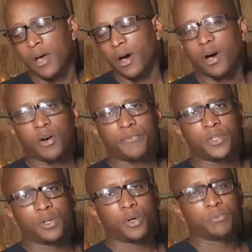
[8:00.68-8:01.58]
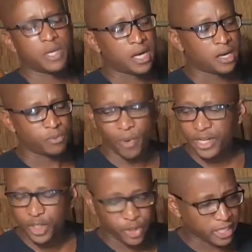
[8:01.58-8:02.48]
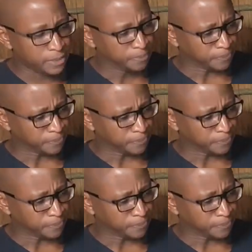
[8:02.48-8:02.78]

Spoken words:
of, white sugar.